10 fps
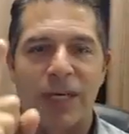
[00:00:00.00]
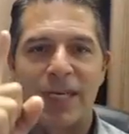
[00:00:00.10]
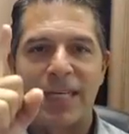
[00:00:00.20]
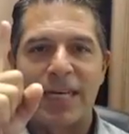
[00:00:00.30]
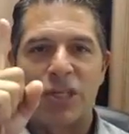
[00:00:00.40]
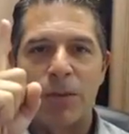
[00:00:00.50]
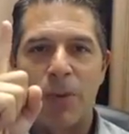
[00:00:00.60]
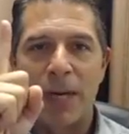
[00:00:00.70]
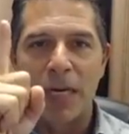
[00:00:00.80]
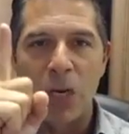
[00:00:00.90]
it takes your
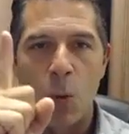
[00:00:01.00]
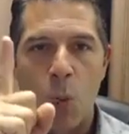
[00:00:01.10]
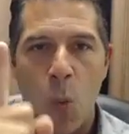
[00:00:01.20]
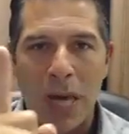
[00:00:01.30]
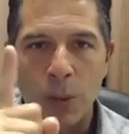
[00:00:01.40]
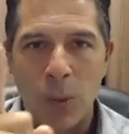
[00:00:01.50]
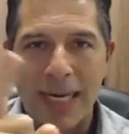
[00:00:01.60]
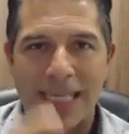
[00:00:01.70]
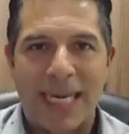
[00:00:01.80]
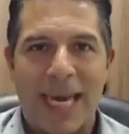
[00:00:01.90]
body 1
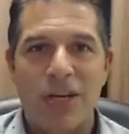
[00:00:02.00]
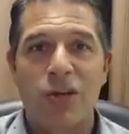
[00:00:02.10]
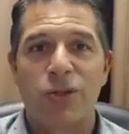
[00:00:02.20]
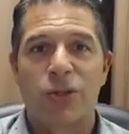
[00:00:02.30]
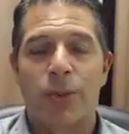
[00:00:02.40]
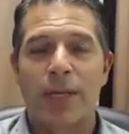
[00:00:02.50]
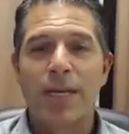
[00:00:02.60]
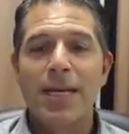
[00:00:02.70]
week to get used to it,